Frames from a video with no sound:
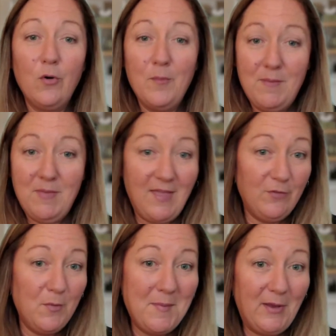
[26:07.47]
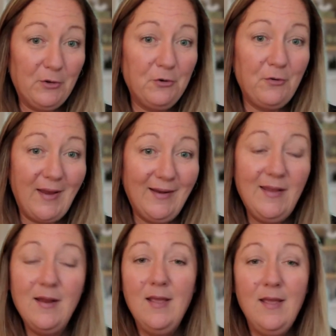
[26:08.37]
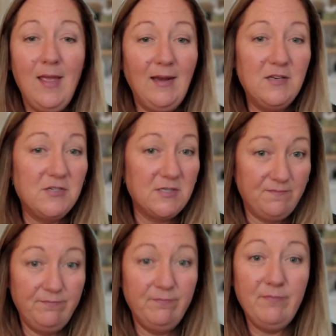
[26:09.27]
or maybe they have a little bit better credit and it just,